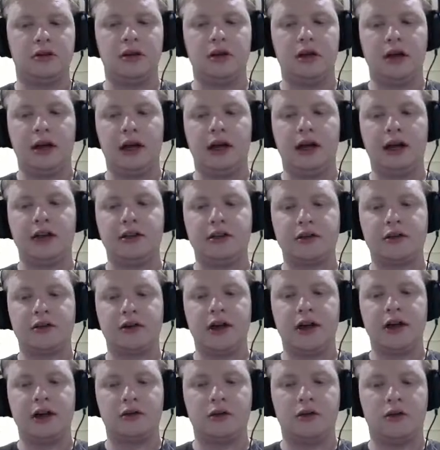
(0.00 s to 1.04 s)
It has a
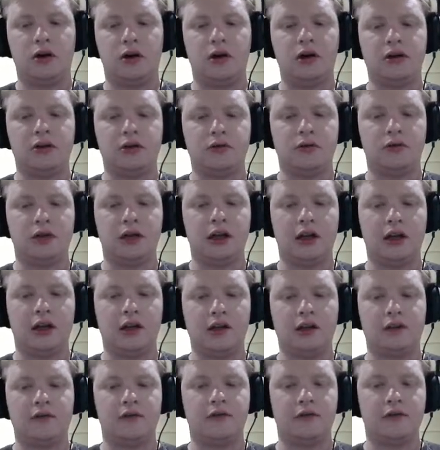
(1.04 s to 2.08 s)
great quote as well.
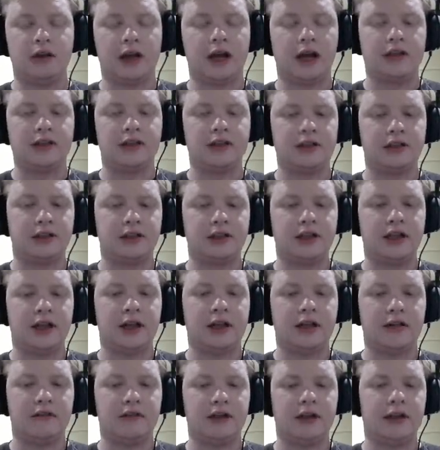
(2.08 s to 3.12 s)
I actually
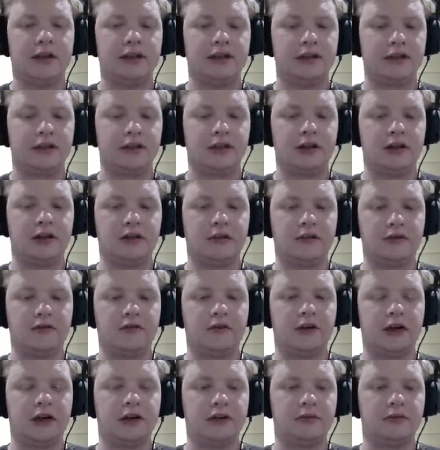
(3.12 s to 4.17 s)
saved ages ago on
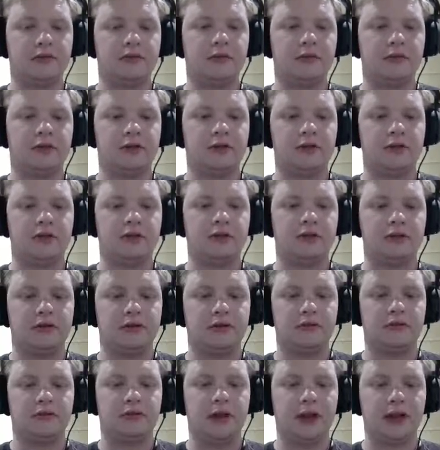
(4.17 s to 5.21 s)
Facebook
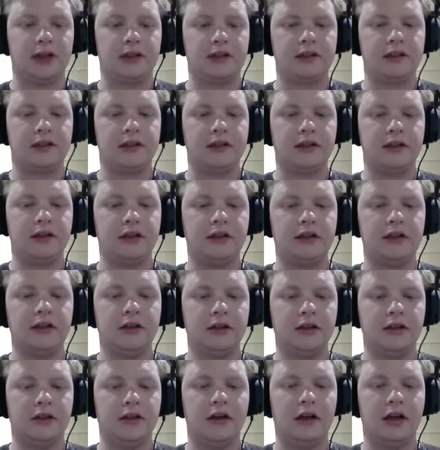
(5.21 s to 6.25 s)
and places.
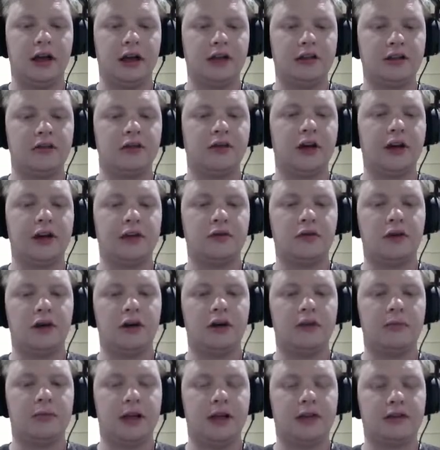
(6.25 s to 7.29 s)
It has a great quote
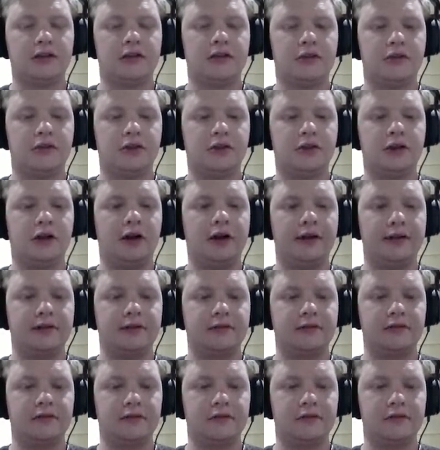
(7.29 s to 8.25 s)
about suicide, and